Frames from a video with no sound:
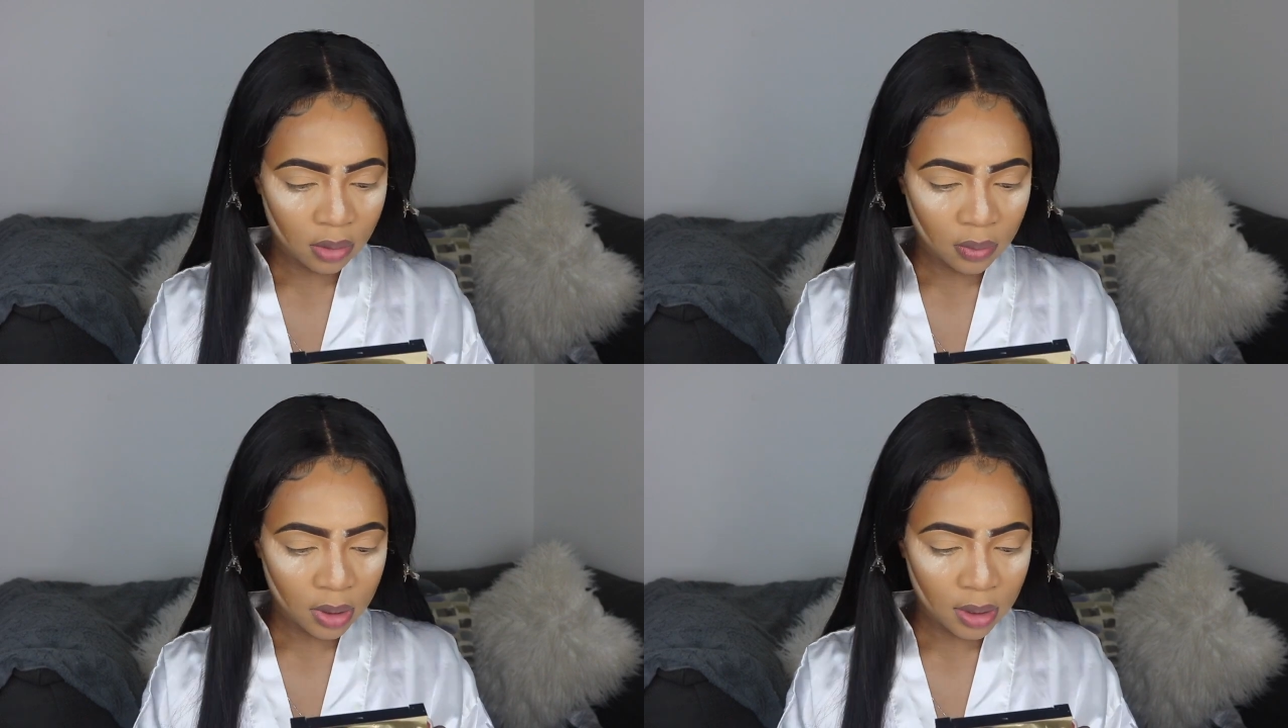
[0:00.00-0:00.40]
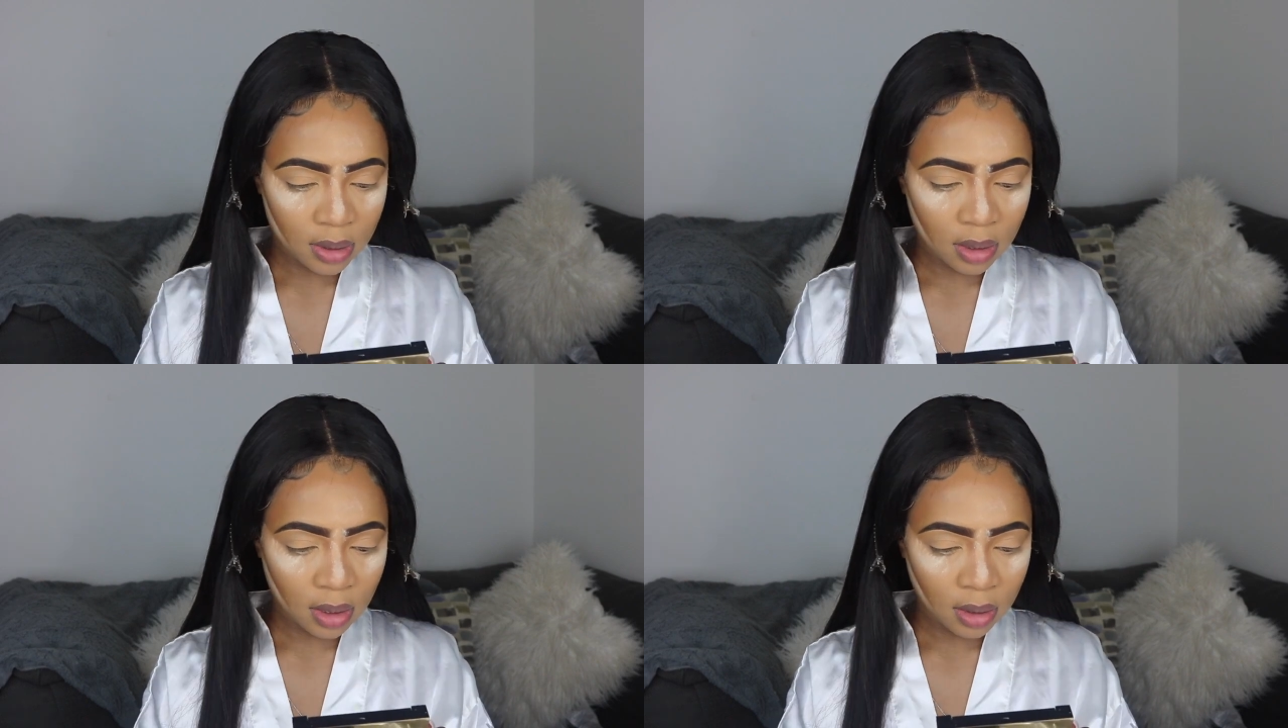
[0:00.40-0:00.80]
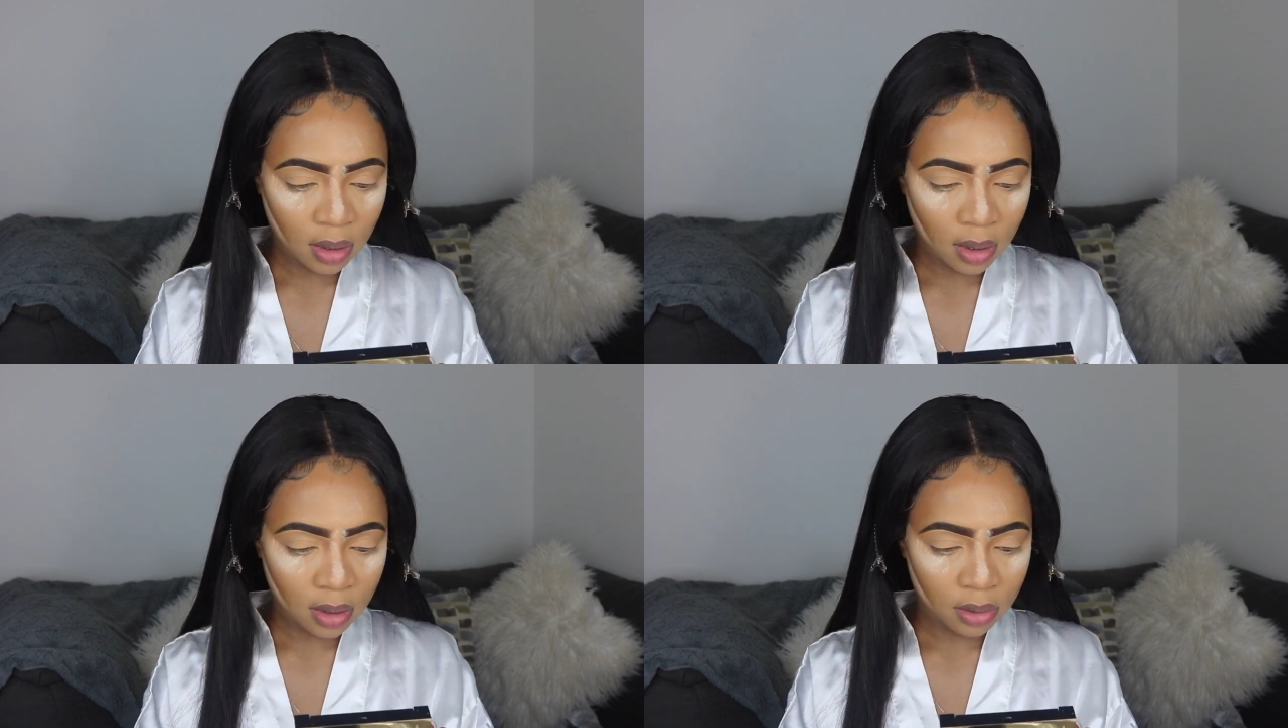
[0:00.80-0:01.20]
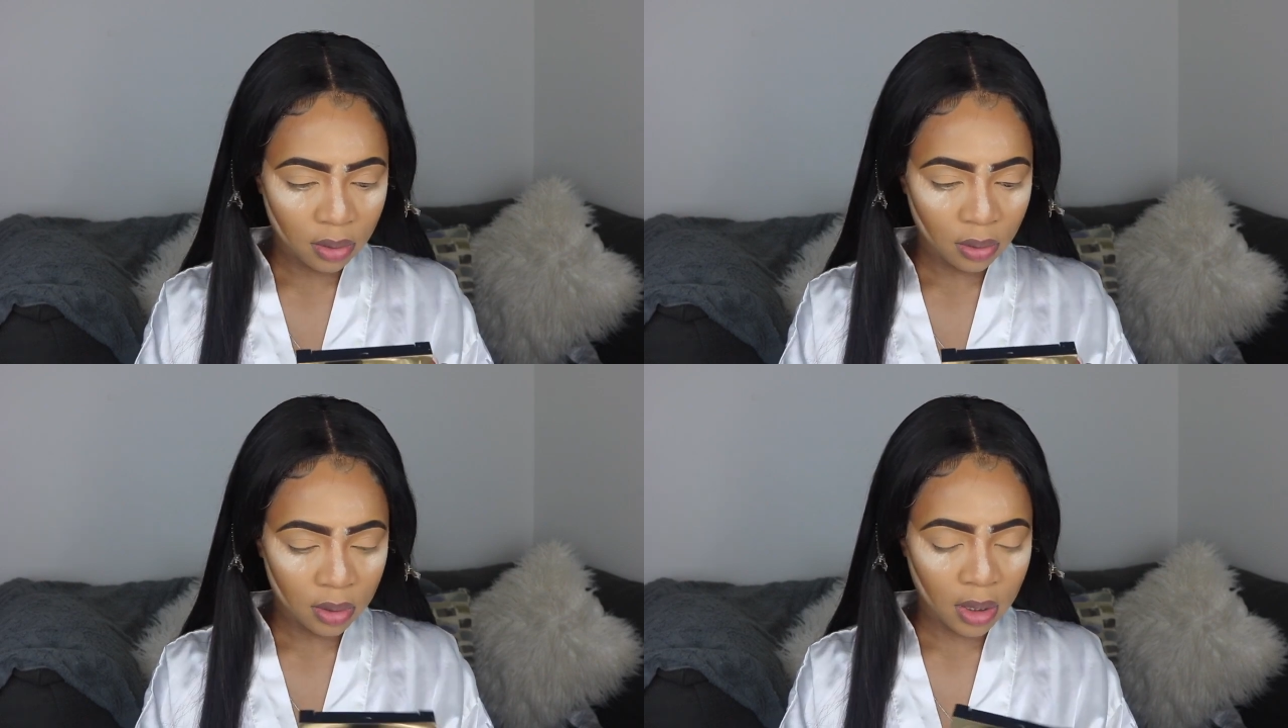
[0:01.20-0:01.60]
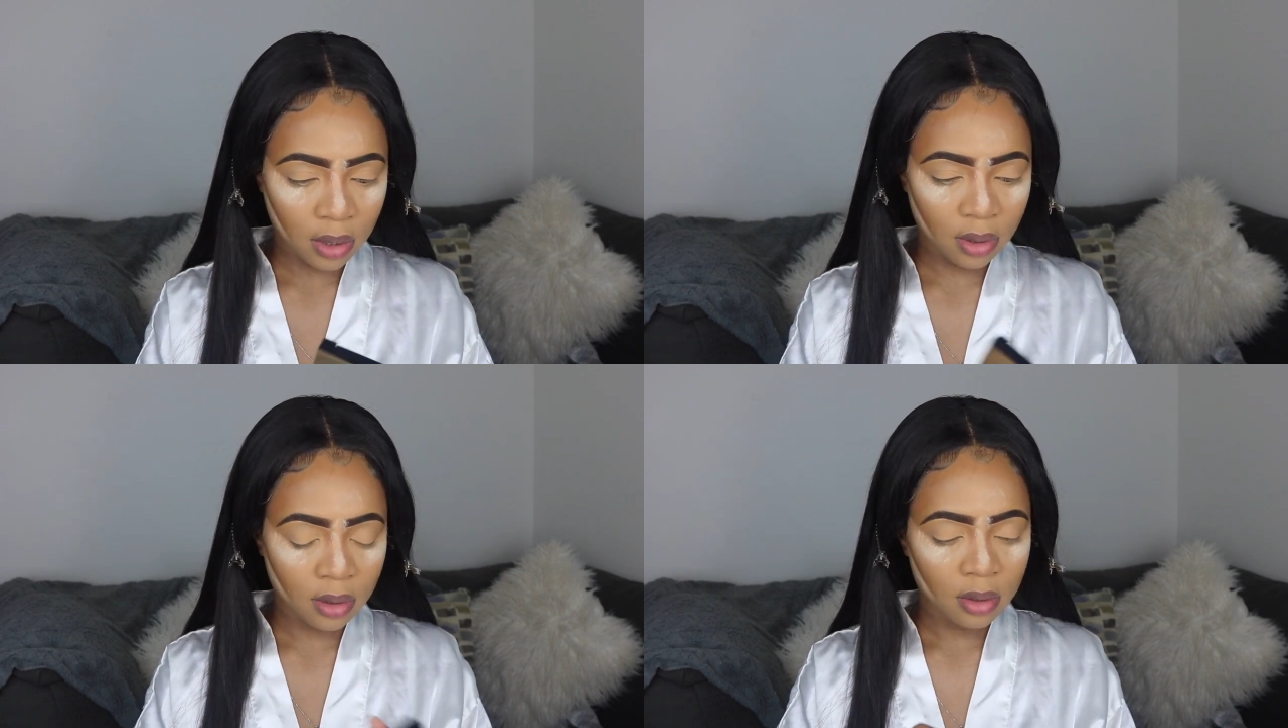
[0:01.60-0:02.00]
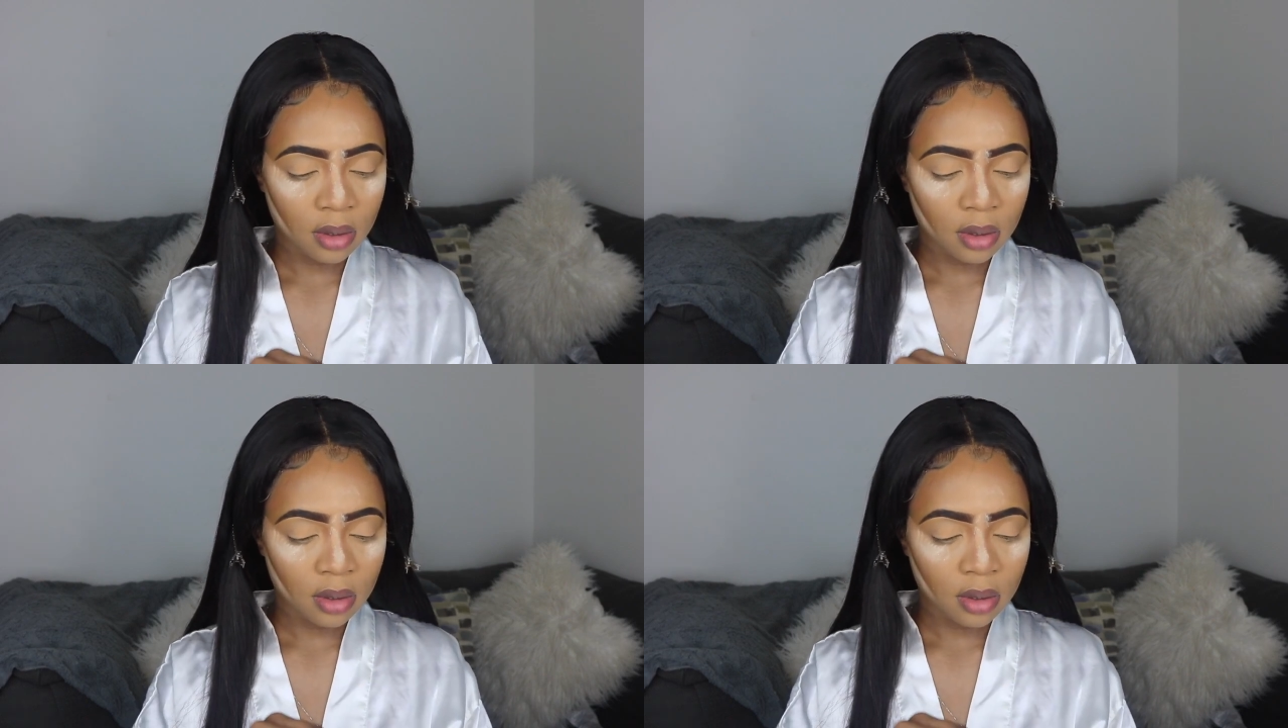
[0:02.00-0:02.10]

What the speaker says: Sweet as Honey and Gold Getter.